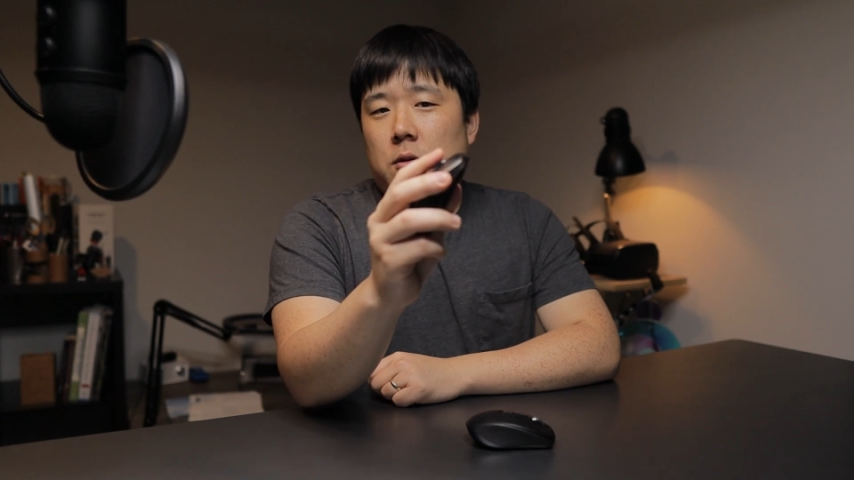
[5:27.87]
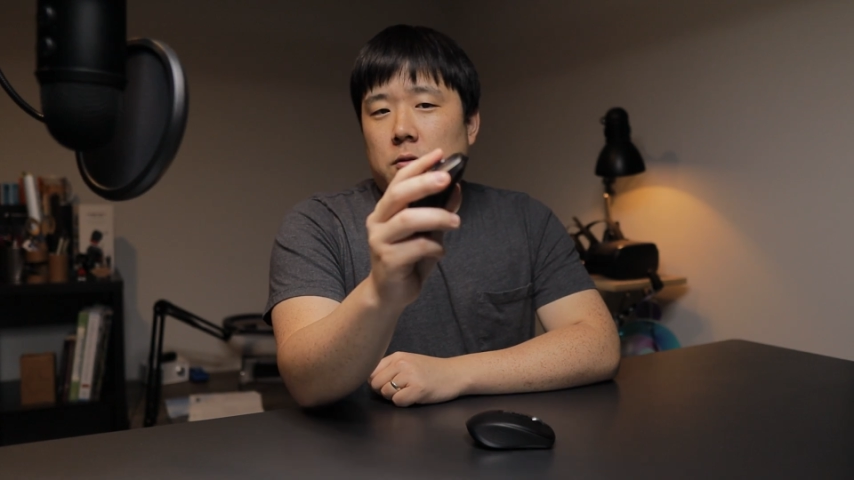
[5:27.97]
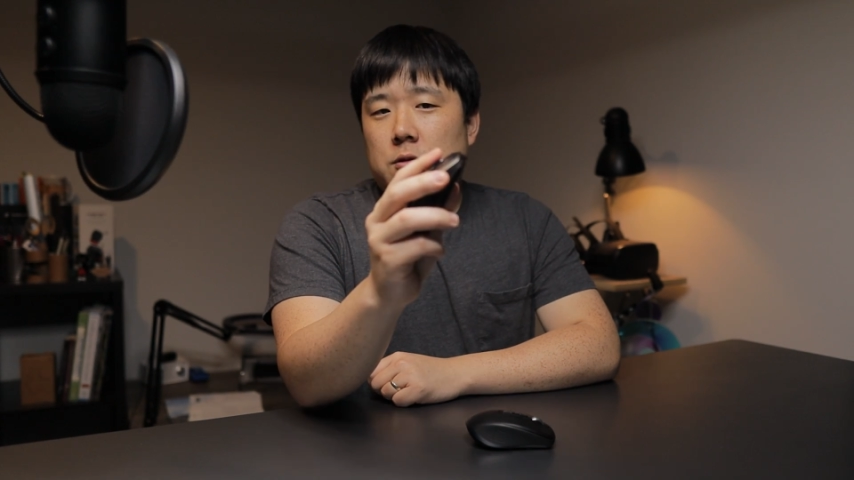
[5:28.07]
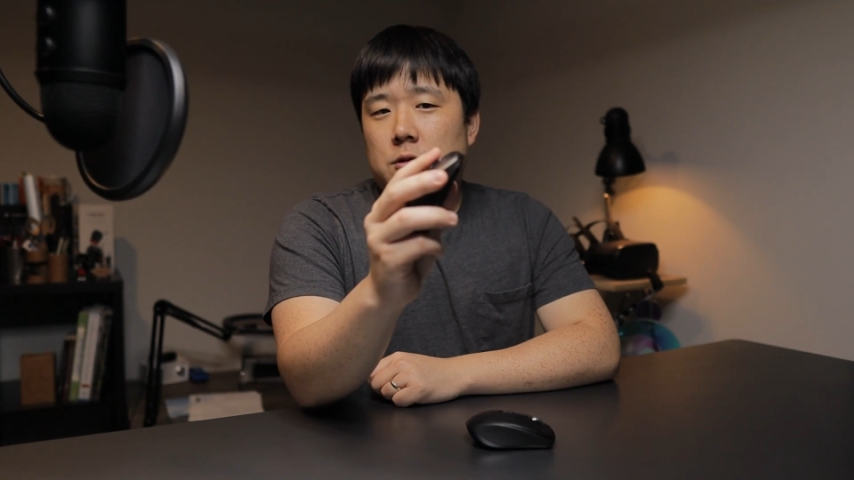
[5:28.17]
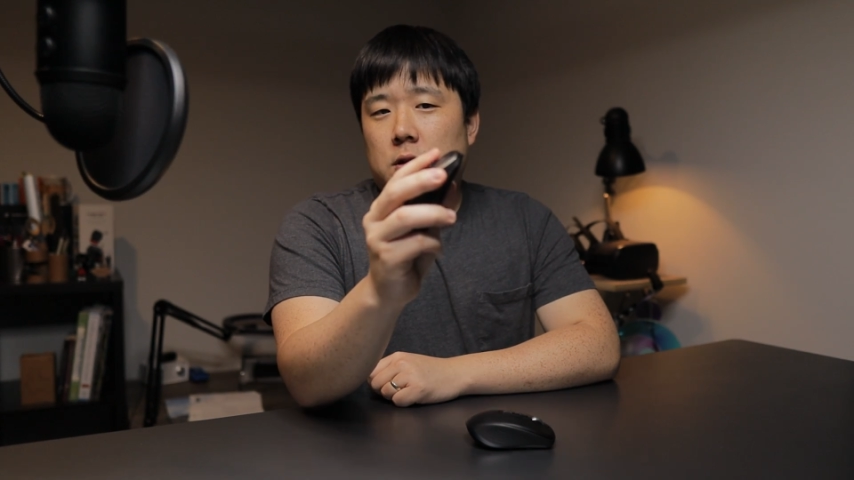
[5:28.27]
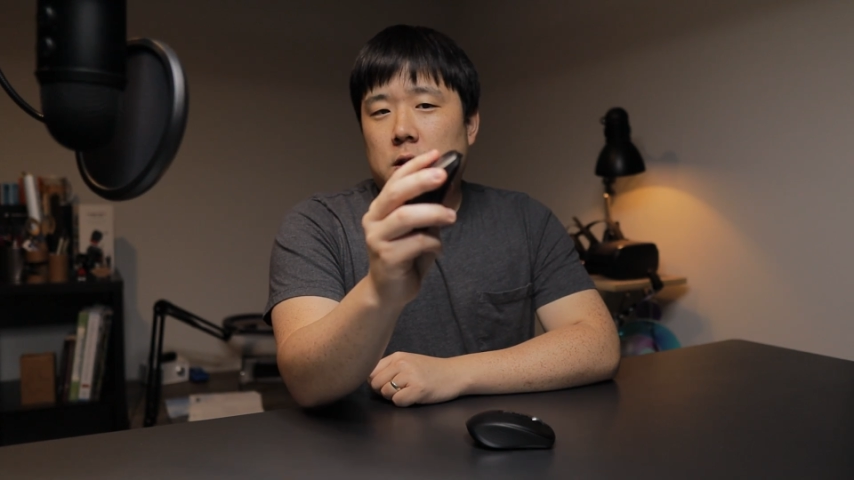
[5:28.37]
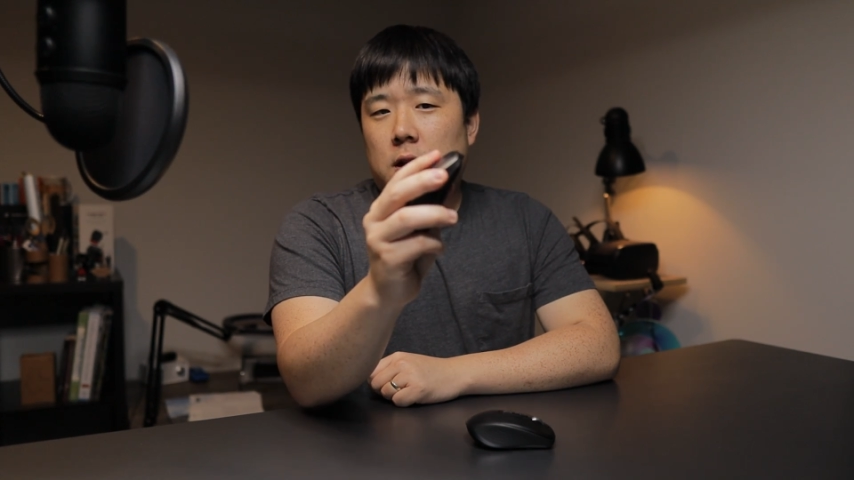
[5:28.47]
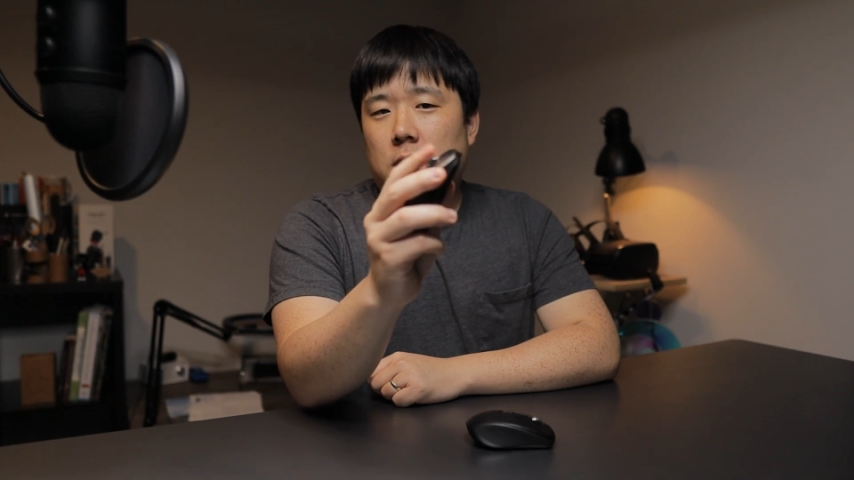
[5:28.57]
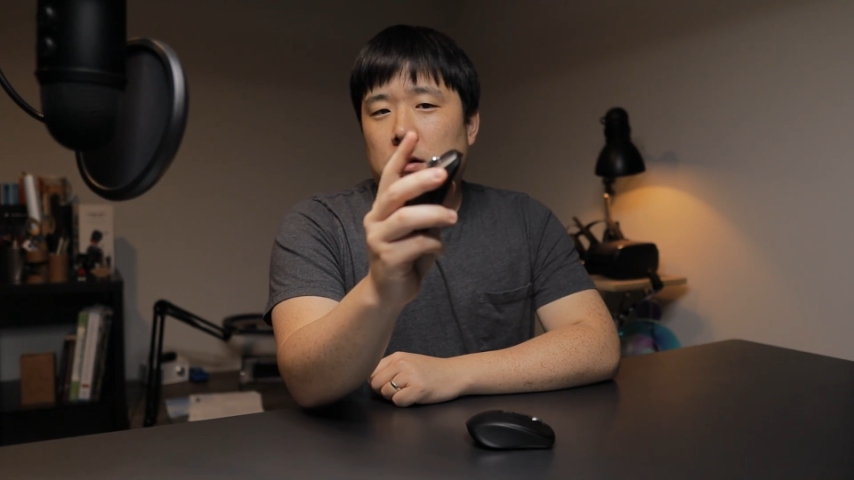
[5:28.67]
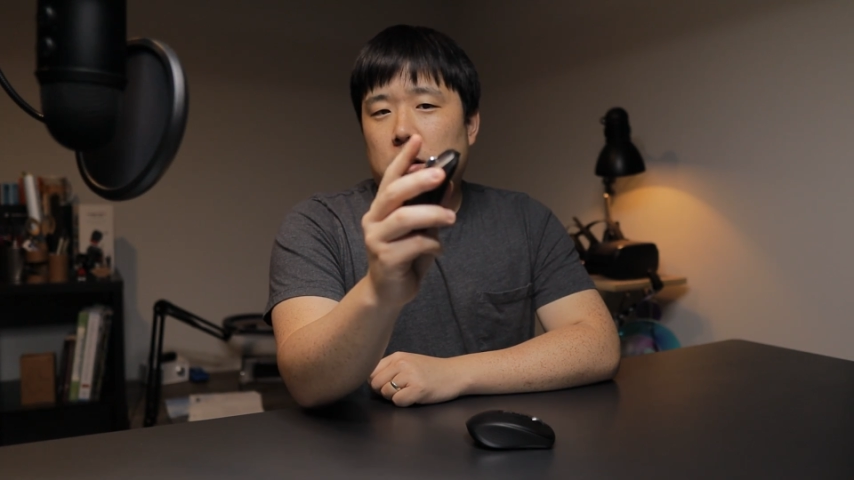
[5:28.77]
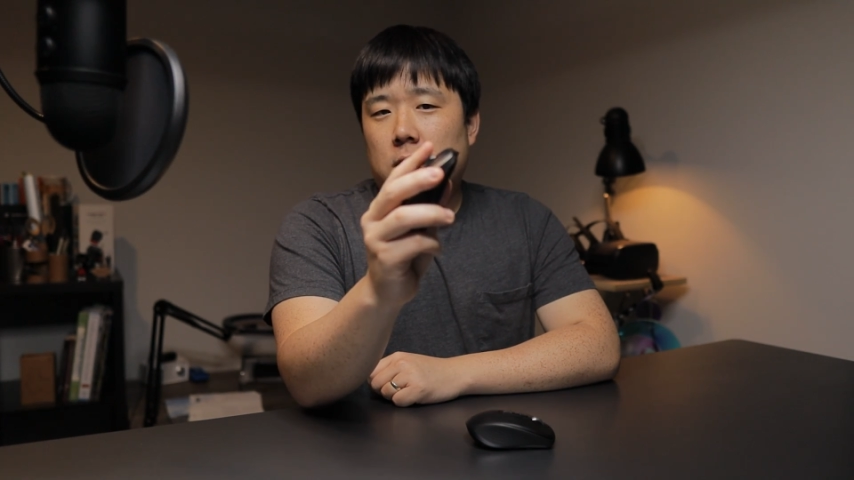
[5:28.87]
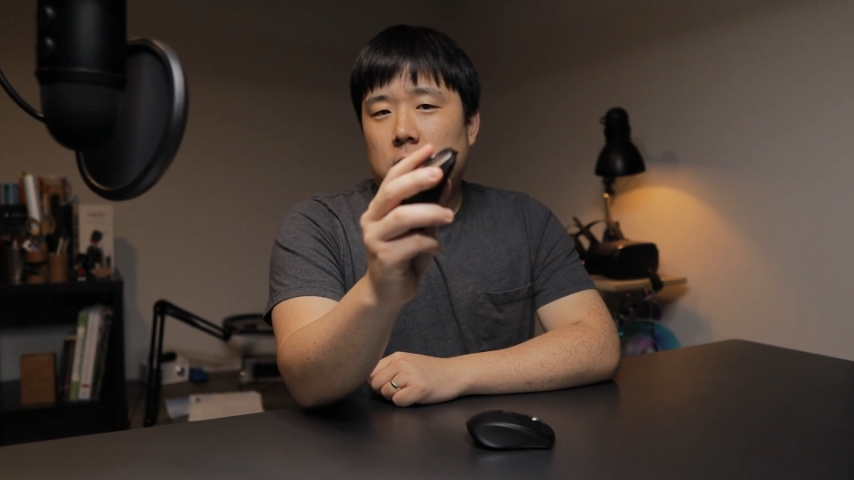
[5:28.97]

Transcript: But once you click on it